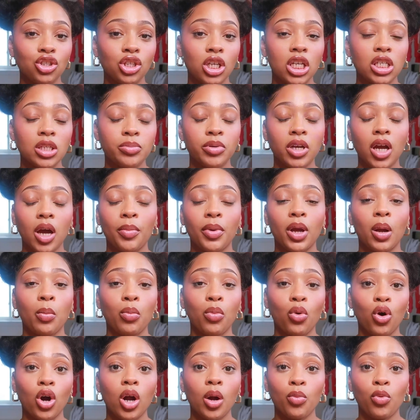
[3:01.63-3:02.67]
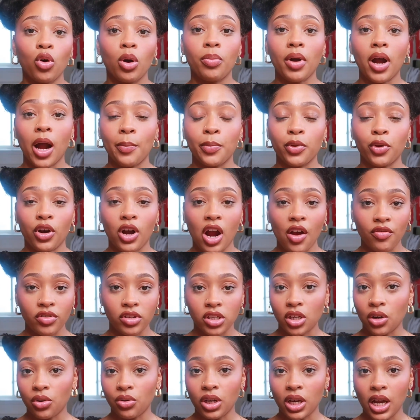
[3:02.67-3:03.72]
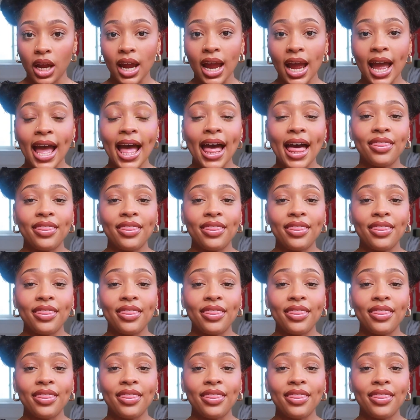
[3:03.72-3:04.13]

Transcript: Street is becoming more and more popular every single day.